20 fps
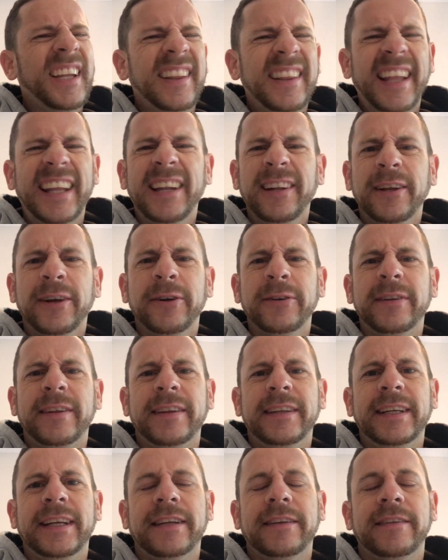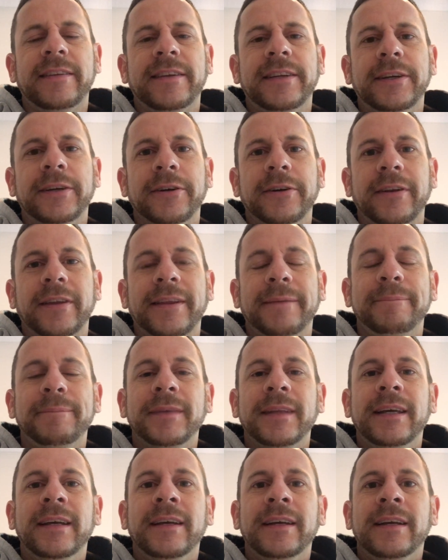let alone to the ends of the earth.
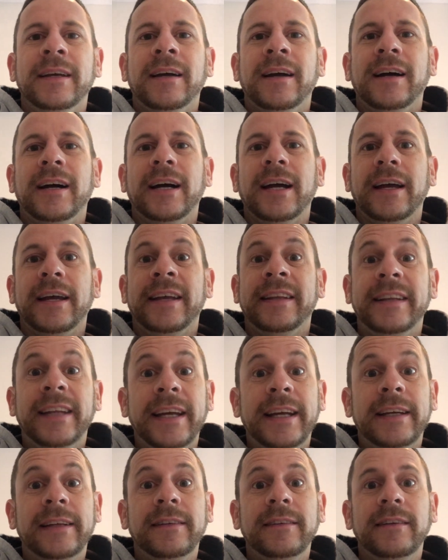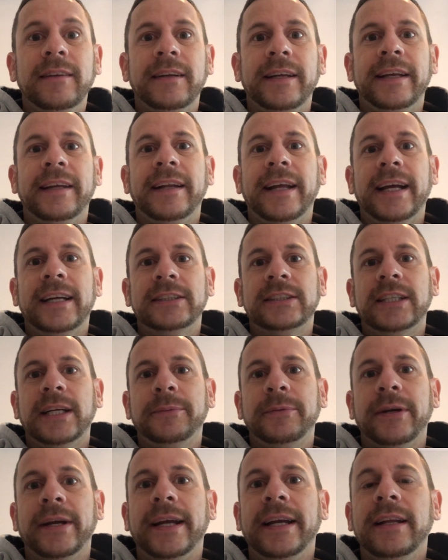And then in Acts
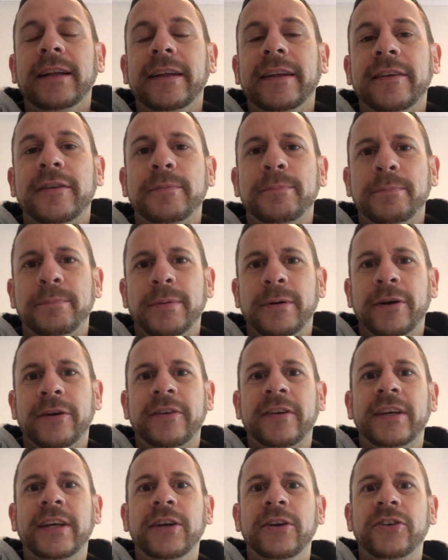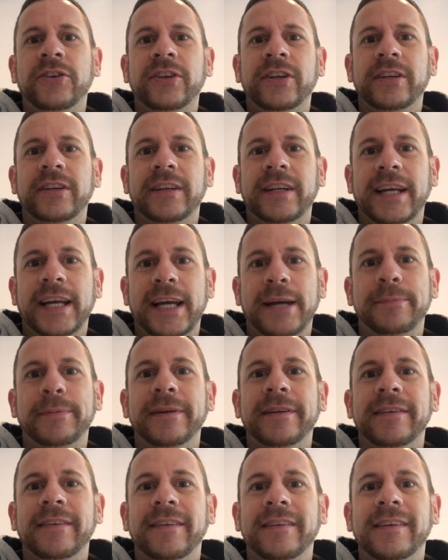chapter 8, this persecution
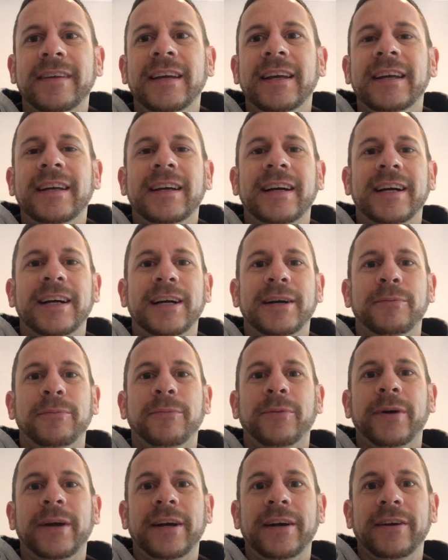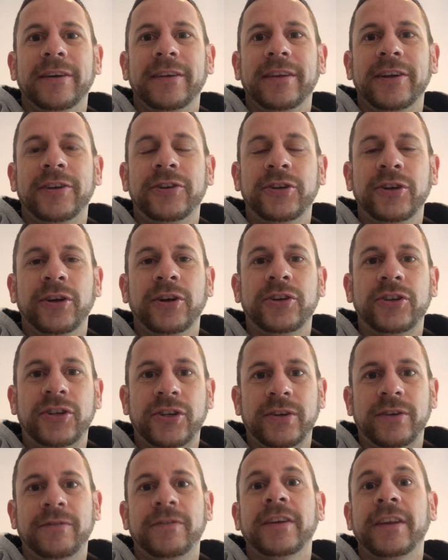happens. Where the
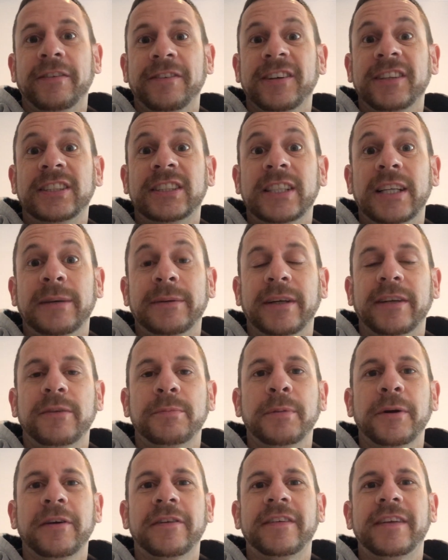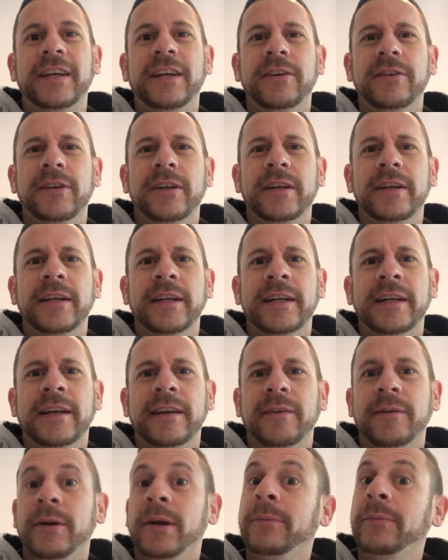church for the first time gets
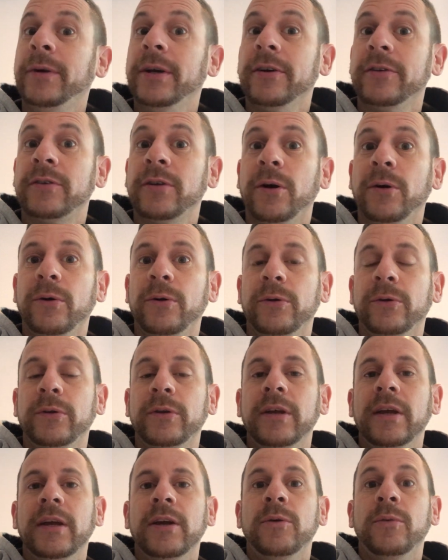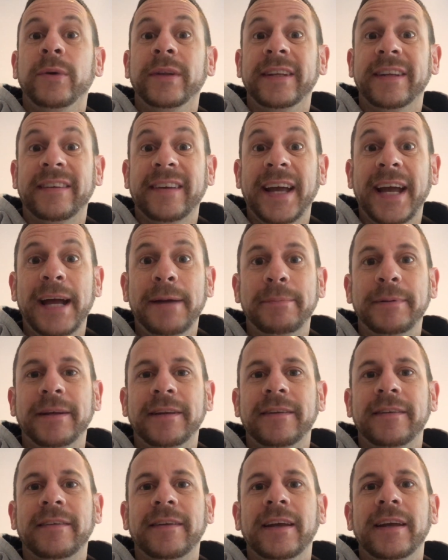persecuted, and we are told when this
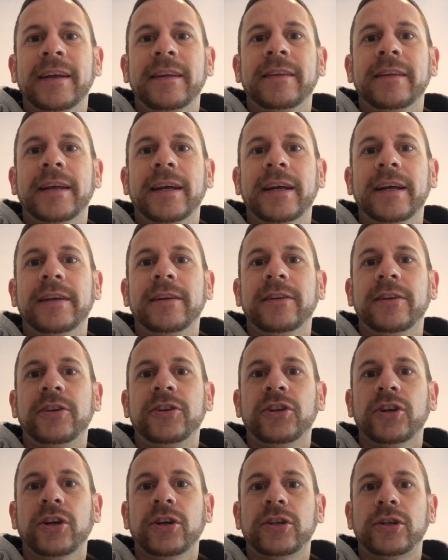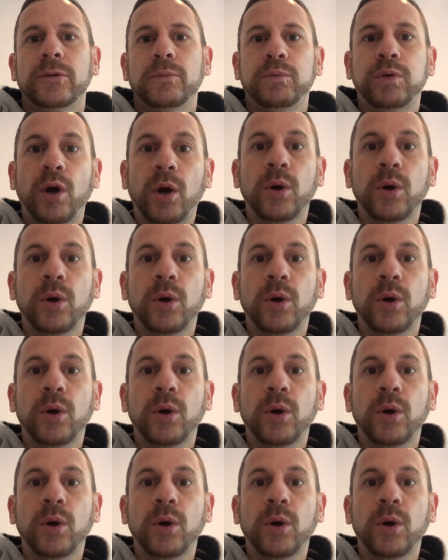happens, then the church